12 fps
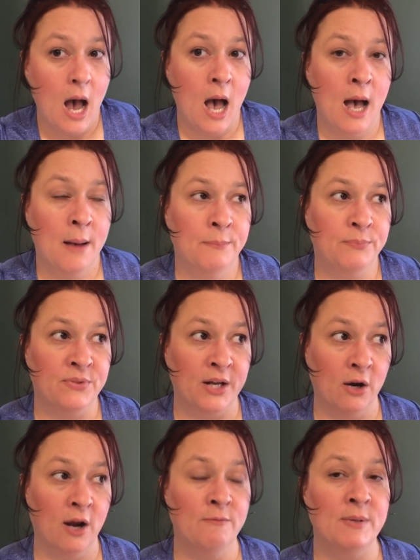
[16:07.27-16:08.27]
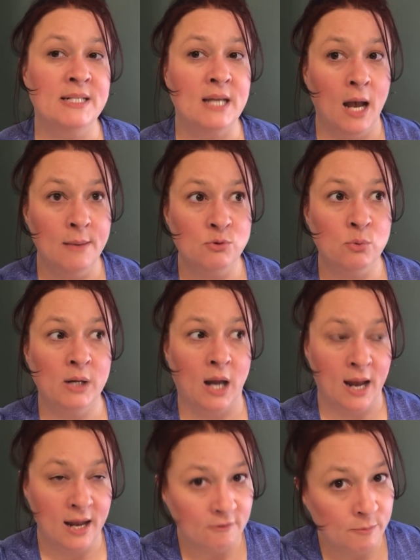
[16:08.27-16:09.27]
Um, there have been times when
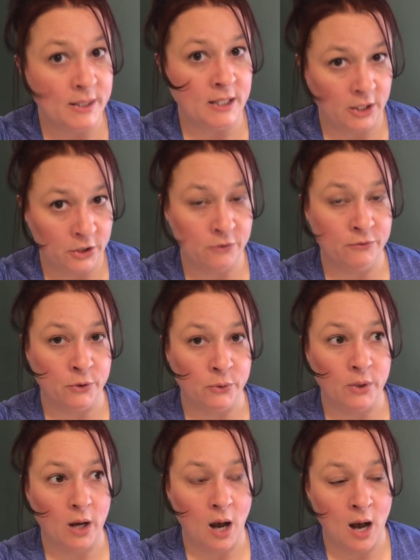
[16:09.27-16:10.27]
I have been interviewed.